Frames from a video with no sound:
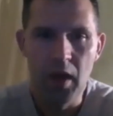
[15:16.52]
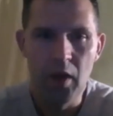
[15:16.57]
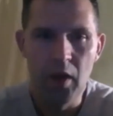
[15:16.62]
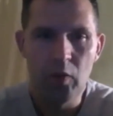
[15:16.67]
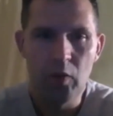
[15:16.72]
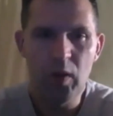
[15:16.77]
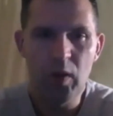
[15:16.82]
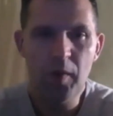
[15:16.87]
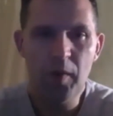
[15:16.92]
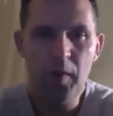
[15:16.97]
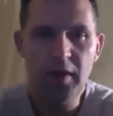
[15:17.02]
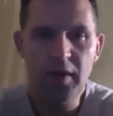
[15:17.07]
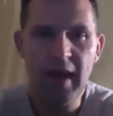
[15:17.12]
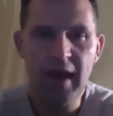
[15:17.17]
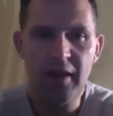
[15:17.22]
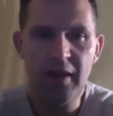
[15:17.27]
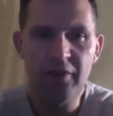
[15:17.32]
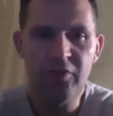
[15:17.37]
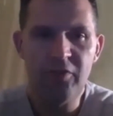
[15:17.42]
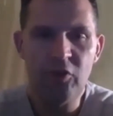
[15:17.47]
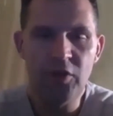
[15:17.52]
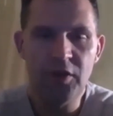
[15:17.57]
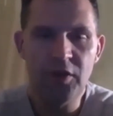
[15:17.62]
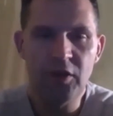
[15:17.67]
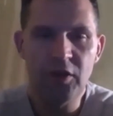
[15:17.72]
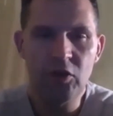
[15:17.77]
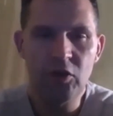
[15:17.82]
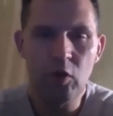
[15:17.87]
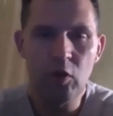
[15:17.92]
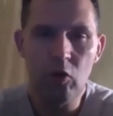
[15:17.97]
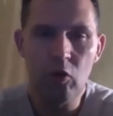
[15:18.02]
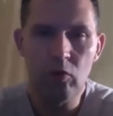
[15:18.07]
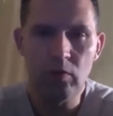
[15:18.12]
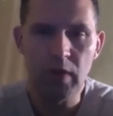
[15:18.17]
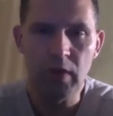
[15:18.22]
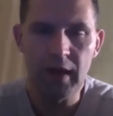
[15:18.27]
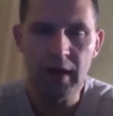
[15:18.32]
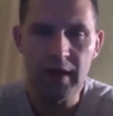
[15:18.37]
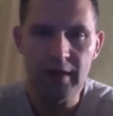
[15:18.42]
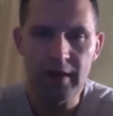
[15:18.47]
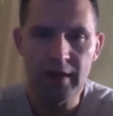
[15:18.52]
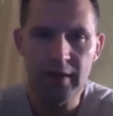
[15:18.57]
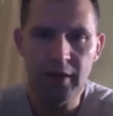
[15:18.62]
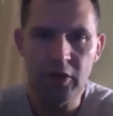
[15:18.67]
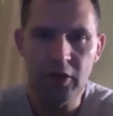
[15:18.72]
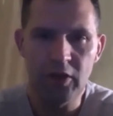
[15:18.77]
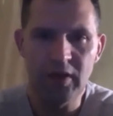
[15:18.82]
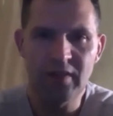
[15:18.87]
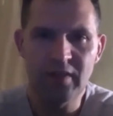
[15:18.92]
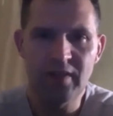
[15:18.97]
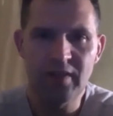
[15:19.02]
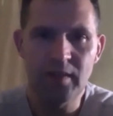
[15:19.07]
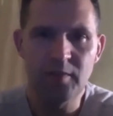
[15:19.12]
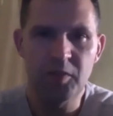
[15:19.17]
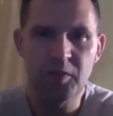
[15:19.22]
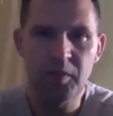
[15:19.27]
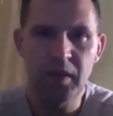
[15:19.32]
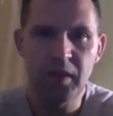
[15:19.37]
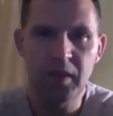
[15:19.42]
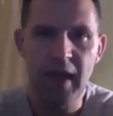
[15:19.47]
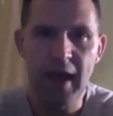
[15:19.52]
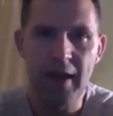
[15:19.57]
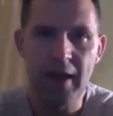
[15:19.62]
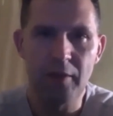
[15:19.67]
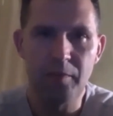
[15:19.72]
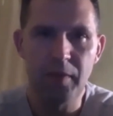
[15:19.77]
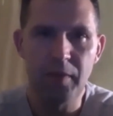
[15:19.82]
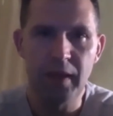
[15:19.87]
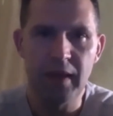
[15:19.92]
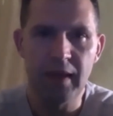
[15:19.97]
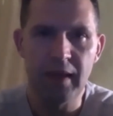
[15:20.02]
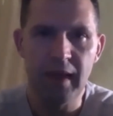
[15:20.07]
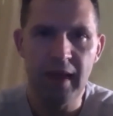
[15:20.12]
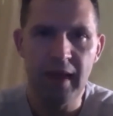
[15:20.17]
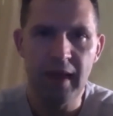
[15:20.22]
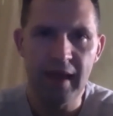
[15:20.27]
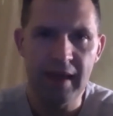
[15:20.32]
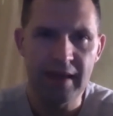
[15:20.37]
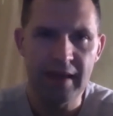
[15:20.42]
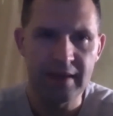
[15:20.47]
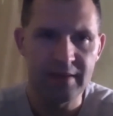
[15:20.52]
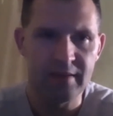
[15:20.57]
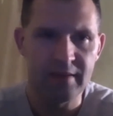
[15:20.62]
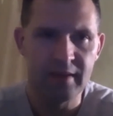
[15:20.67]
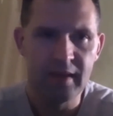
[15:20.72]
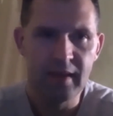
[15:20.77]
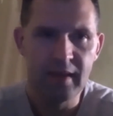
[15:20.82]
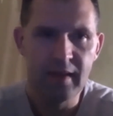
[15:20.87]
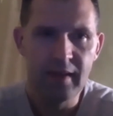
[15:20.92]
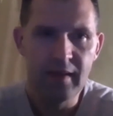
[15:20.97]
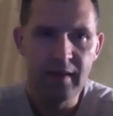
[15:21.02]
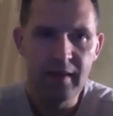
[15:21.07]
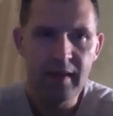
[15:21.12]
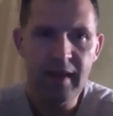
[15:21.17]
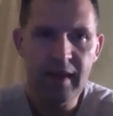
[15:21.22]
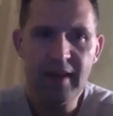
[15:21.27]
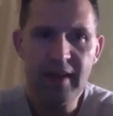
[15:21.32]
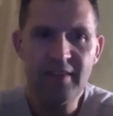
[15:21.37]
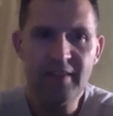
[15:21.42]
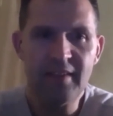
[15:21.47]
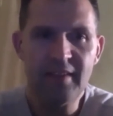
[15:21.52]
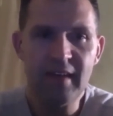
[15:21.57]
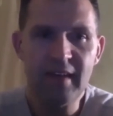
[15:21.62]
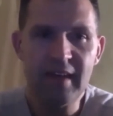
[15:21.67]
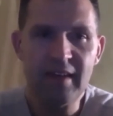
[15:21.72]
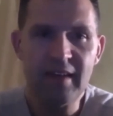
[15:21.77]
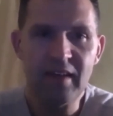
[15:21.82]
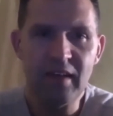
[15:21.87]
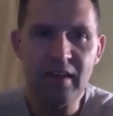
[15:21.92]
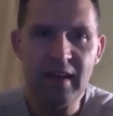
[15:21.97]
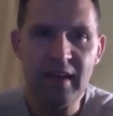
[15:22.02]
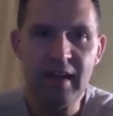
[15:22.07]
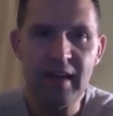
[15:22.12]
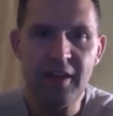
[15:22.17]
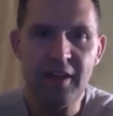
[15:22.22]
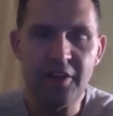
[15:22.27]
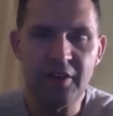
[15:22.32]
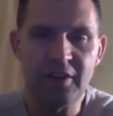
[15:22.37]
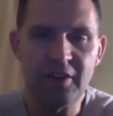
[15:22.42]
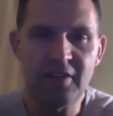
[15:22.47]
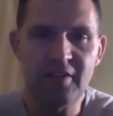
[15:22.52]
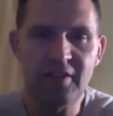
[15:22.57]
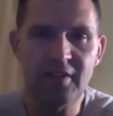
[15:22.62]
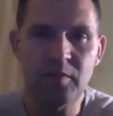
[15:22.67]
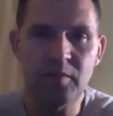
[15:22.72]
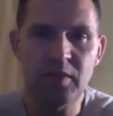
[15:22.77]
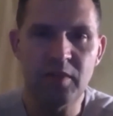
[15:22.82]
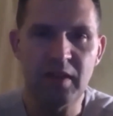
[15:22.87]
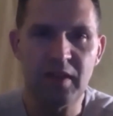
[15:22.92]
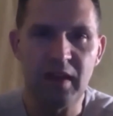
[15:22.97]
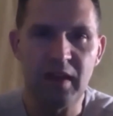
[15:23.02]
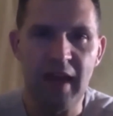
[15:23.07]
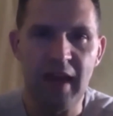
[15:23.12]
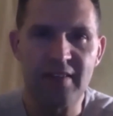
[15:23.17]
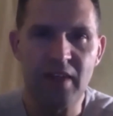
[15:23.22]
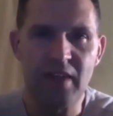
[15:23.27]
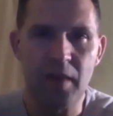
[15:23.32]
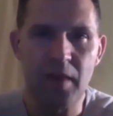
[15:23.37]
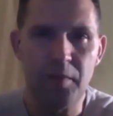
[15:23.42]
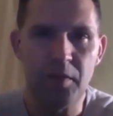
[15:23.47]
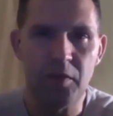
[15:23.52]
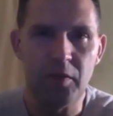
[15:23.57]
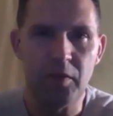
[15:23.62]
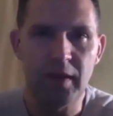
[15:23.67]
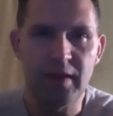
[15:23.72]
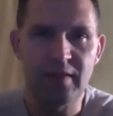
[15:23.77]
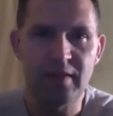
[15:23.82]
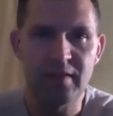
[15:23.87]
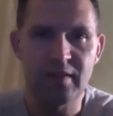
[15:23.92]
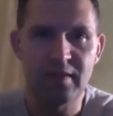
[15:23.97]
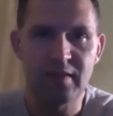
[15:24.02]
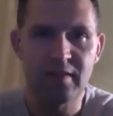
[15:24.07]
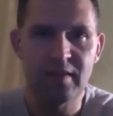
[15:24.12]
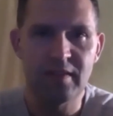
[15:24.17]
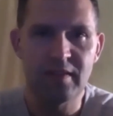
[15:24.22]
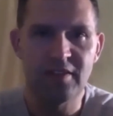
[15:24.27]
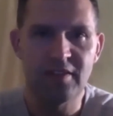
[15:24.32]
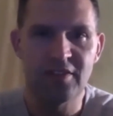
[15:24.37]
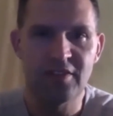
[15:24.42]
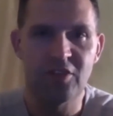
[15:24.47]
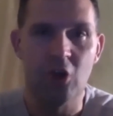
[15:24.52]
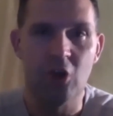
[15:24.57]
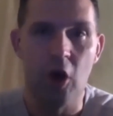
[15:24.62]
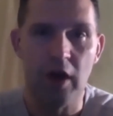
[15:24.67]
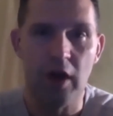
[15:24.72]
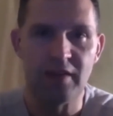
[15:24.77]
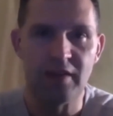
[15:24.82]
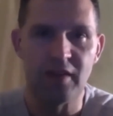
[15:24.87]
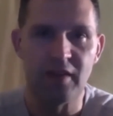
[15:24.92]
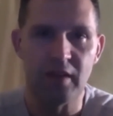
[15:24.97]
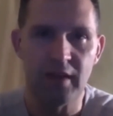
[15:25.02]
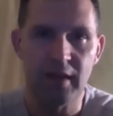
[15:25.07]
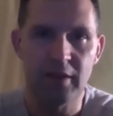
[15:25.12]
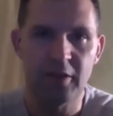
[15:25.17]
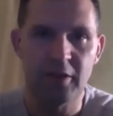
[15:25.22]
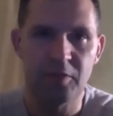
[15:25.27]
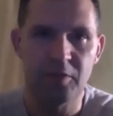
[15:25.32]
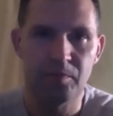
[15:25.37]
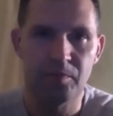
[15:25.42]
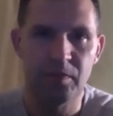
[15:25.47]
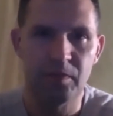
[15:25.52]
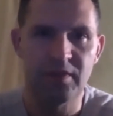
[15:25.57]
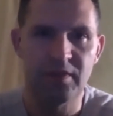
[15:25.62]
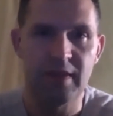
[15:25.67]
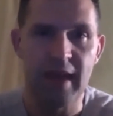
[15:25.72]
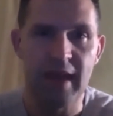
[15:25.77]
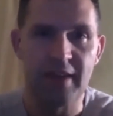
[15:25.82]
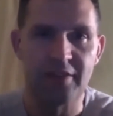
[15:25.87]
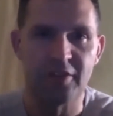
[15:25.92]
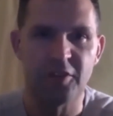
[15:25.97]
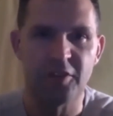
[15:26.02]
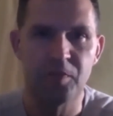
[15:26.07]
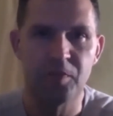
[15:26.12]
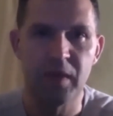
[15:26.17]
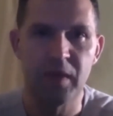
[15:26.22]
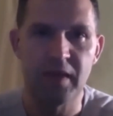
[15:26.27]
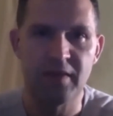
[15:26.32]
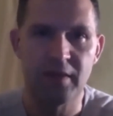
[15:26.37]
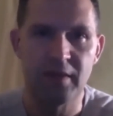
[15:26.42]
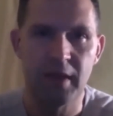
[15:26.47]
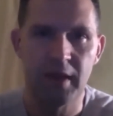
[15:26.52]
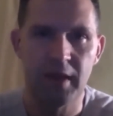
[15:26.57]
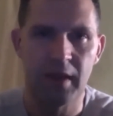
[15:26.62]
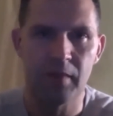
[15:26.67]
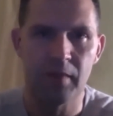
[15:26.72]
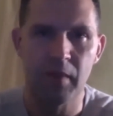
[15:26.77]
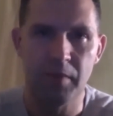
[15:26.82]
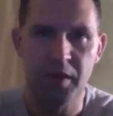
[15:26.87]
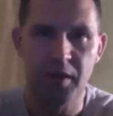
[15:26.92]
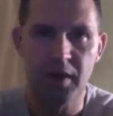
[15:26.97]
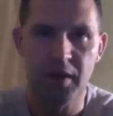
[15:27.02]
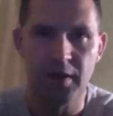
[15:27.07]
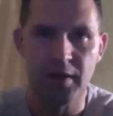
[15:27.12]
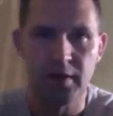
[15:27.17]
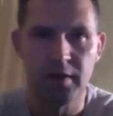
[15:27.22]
What about California Chrome? He seems to be galloping, and he doesn't need the lead either. It just seems like the last couple of races, he's just gone to the lead. Just his natural speed is getting him up there.